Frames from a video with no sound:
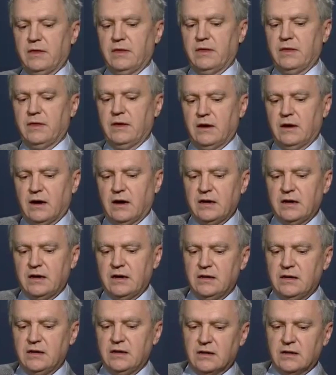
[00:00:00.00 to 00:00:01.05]
Well, the
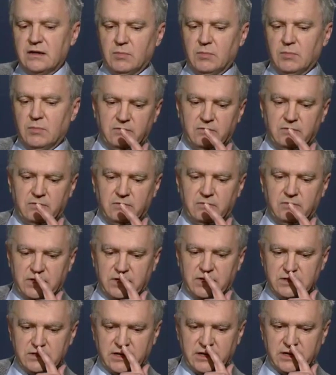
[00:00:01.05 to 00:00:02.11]
idea behind
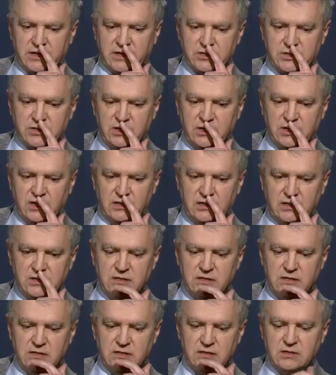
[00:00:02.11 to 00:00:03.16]
fixed election
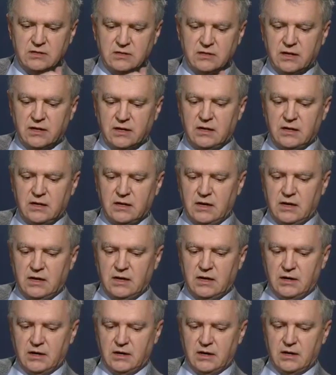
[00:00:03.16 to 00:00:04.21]
dates is that
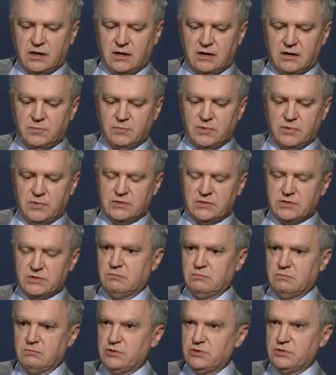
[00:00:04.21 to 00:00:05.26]

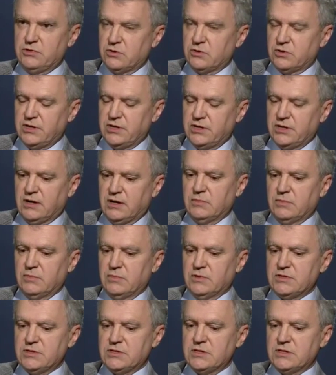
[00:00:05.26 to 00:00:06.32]
governments, majority
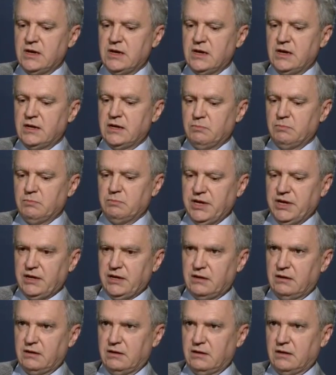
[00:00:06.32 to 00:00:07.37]
governments, can
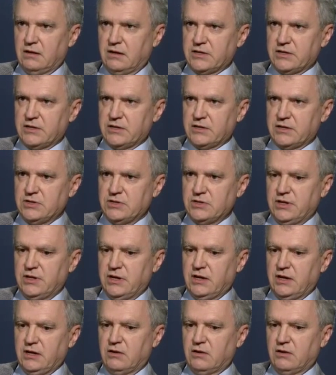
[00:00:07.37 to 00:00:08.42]
pick an
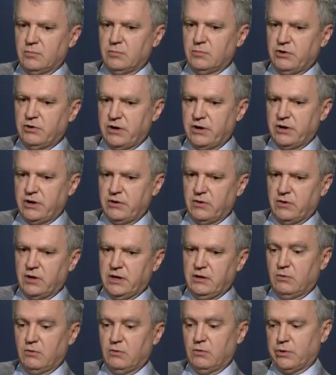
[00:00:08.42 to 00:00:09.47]
election date
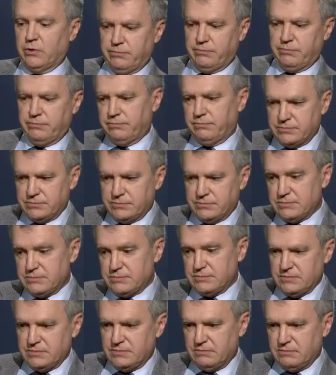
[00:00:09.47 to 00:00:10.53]
arbitrarily or
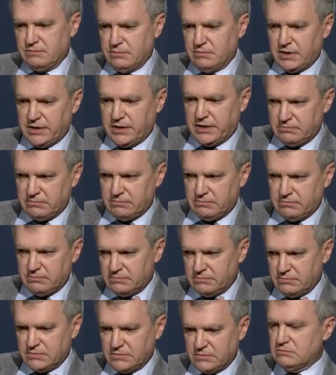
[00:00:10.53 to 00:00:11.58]
by
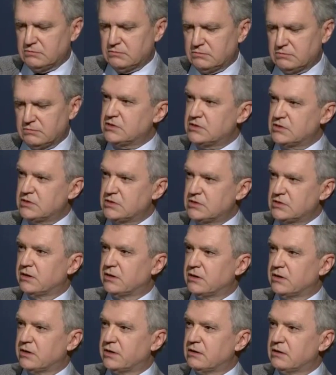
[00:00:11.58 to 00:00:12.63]

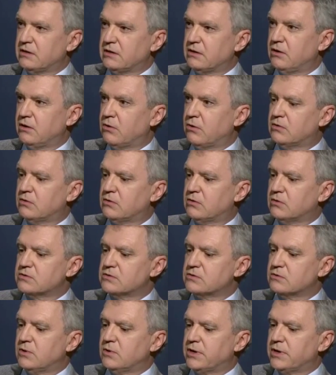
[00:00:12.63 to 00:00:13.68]
consulting the
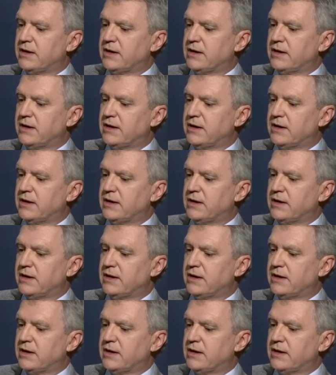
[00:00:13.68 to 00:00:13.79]
oracles or